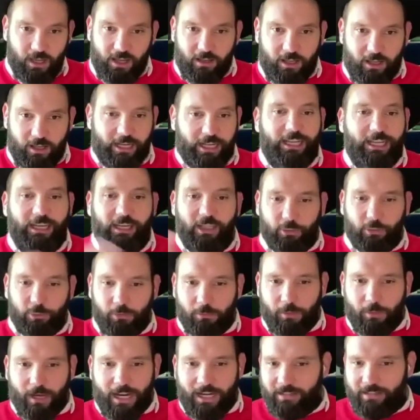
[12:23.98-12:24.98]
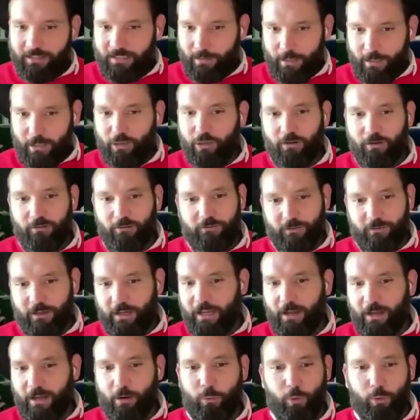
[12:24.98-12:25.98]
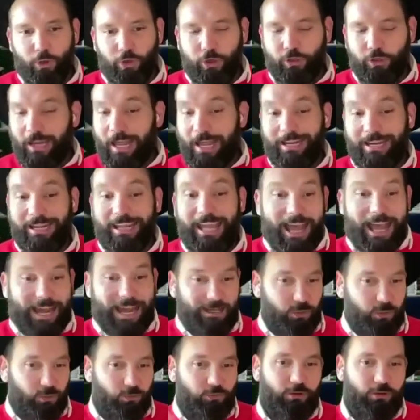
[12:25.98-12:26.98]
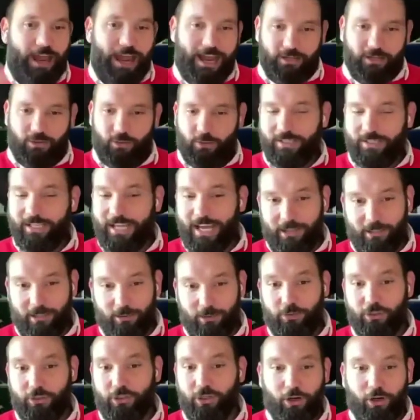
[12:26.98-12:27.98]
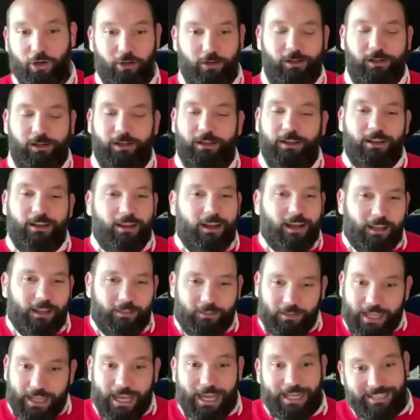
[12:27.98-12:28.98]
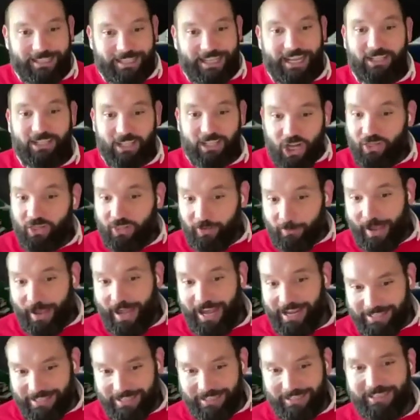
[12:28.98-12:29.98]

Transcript: In English, we might think of uh, a word like cat or rat or sat or you know, uh, the cat sat on the mat.